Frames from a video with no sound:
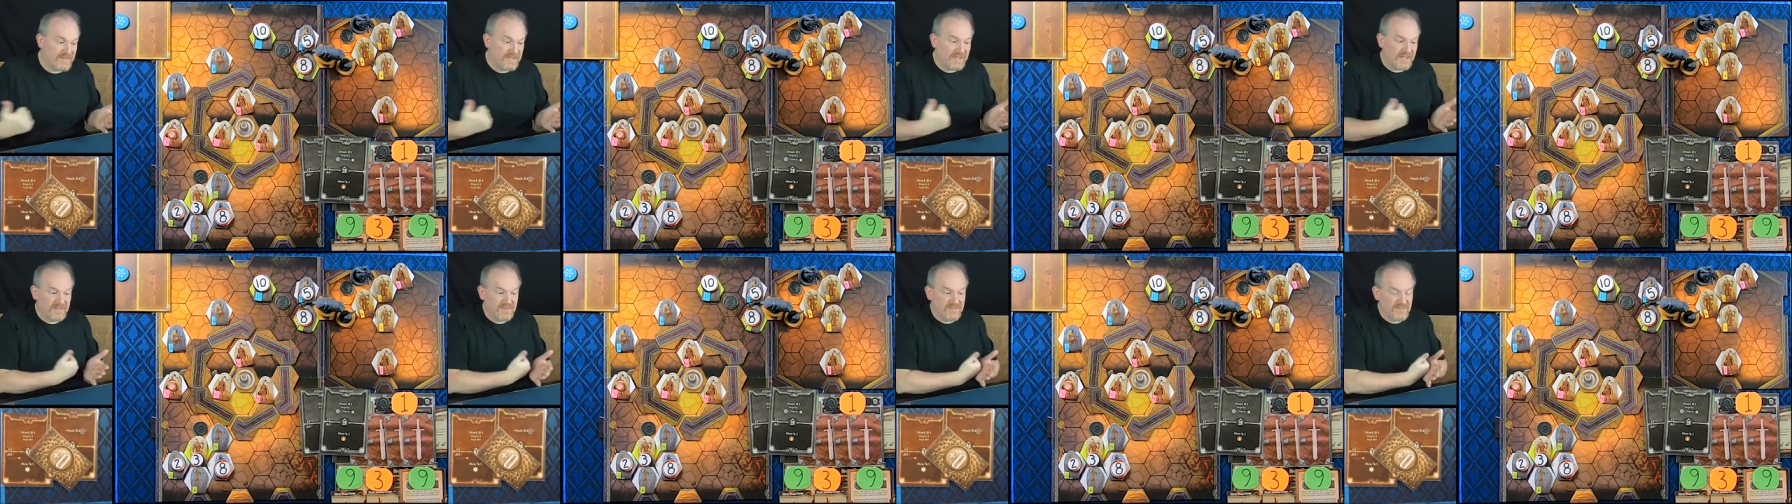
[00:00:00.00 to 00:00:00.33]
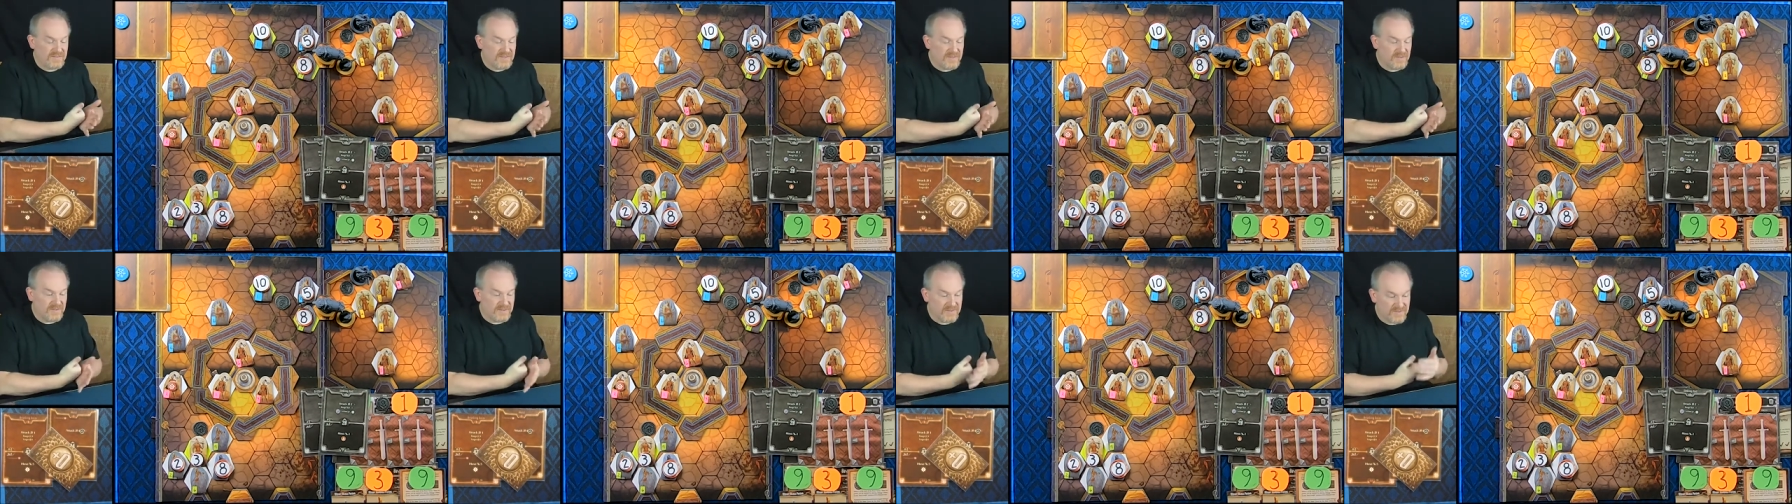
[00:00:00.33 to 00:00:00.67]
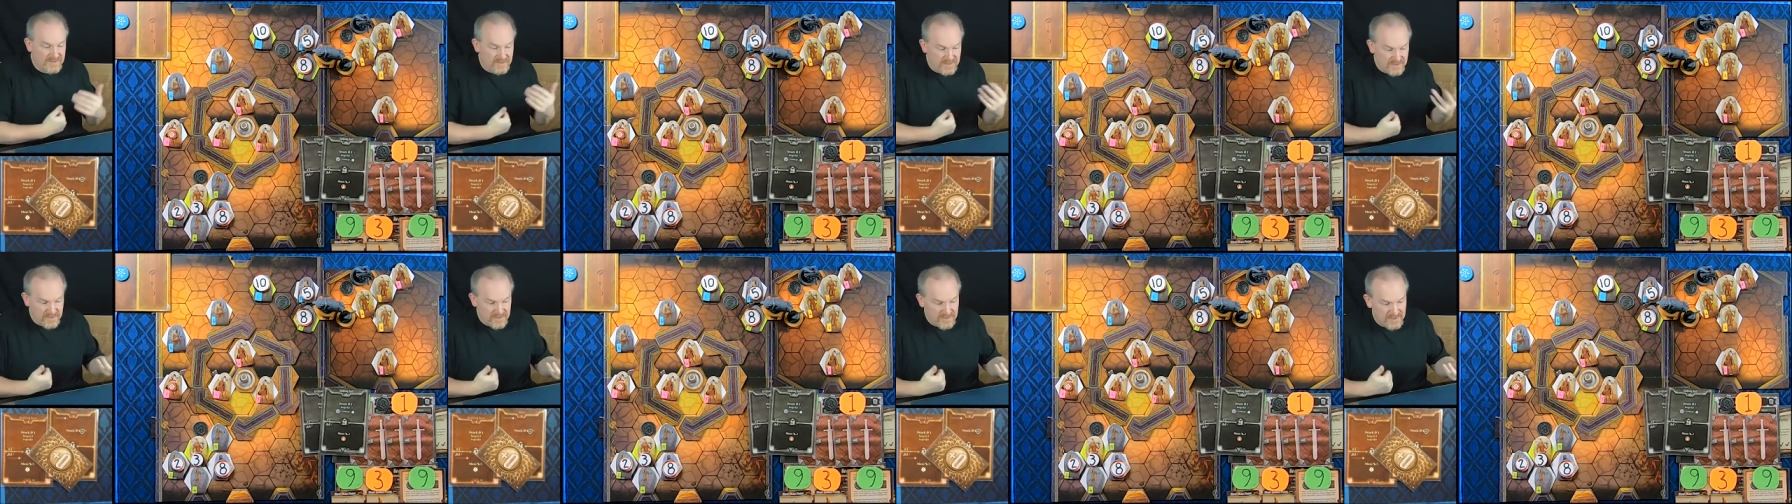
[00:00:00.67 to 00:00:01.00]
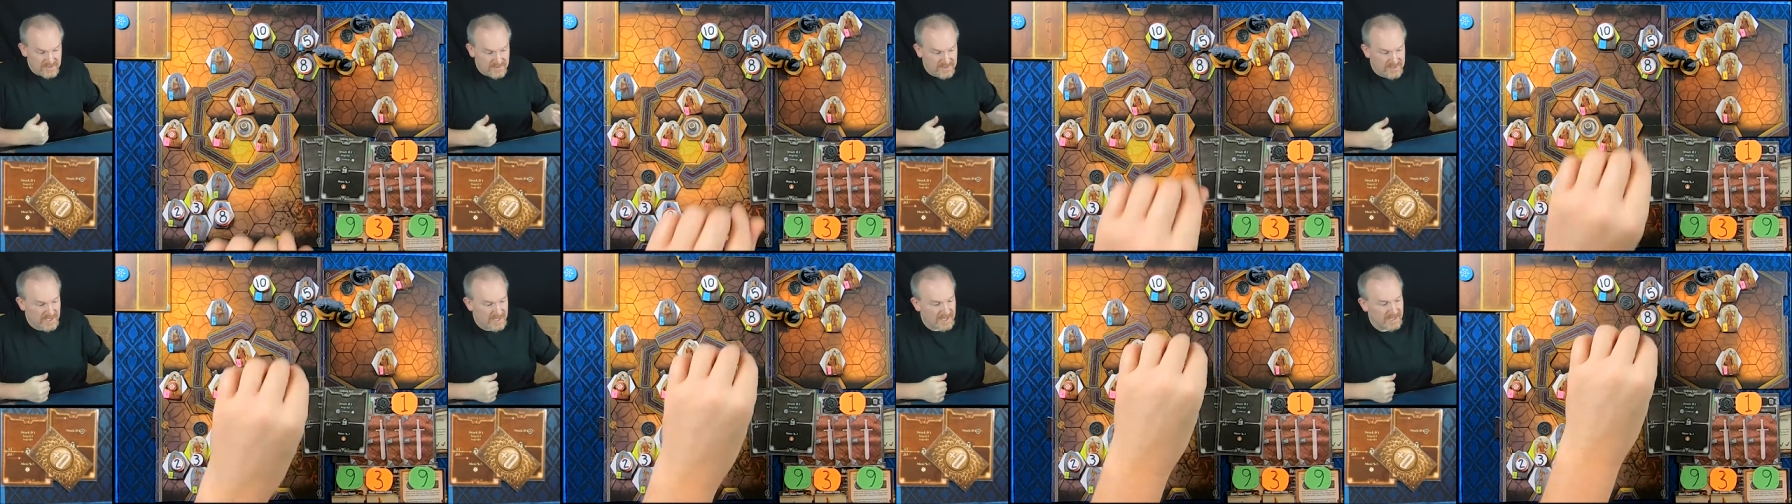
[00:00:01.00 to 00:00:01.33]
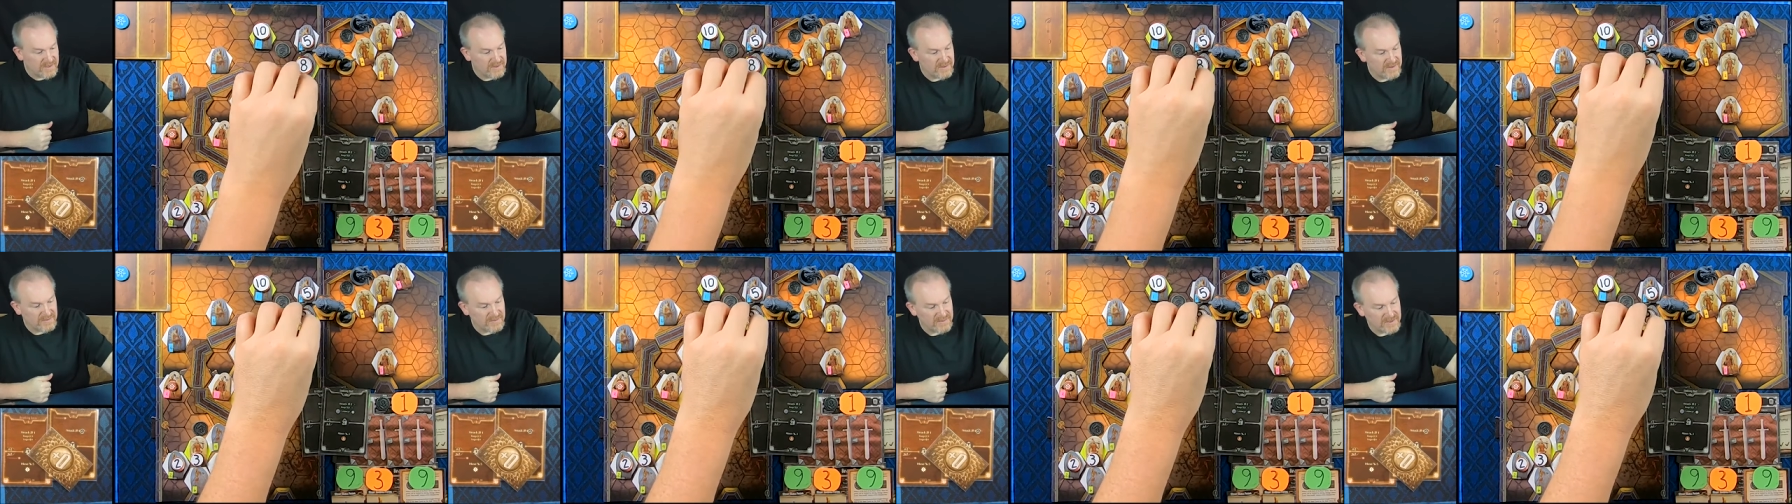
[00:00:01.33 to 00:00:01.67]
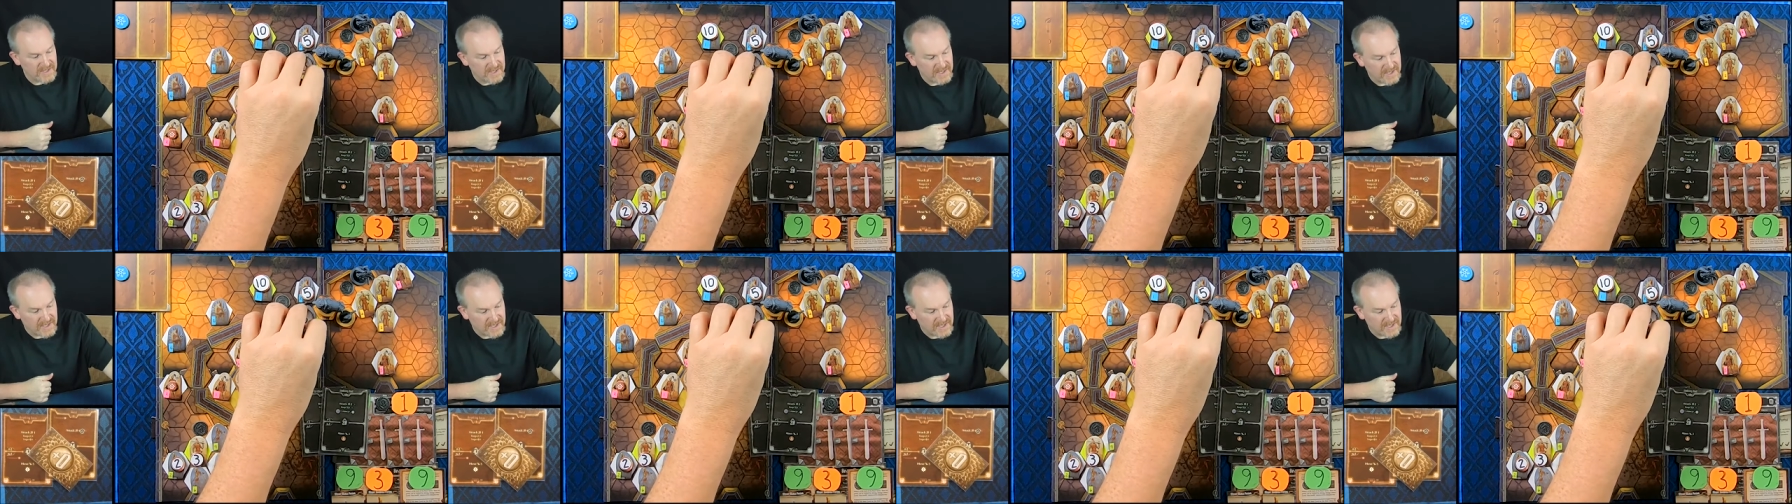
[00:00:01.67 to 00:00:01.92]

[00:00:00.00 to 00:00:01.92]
You got a shield of 2. You take 3.